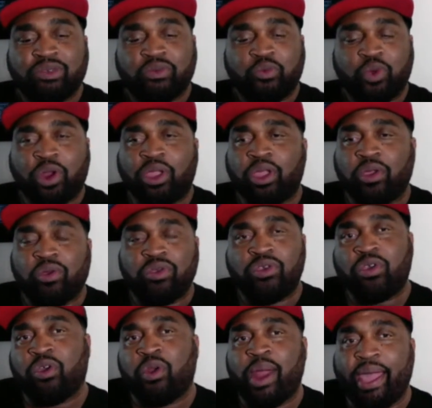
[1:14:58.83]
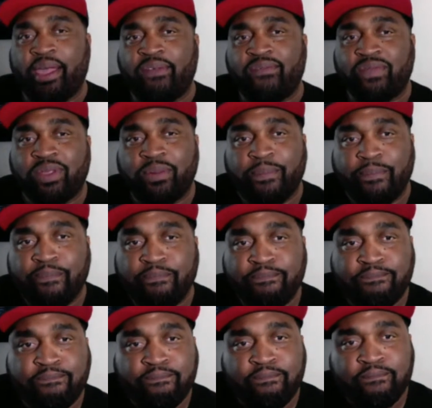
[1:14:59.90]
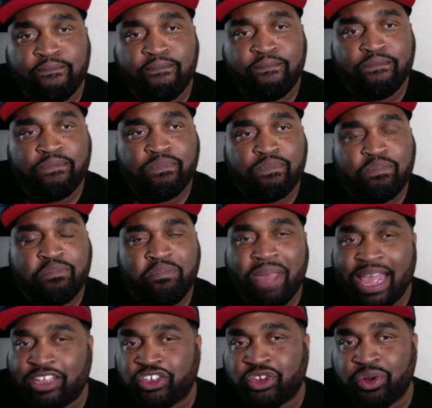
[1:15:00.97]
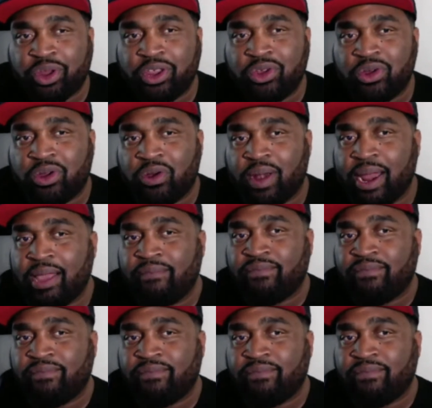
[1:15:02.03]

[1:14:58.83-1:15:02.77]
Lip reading: Working on your craft, mastering your craft,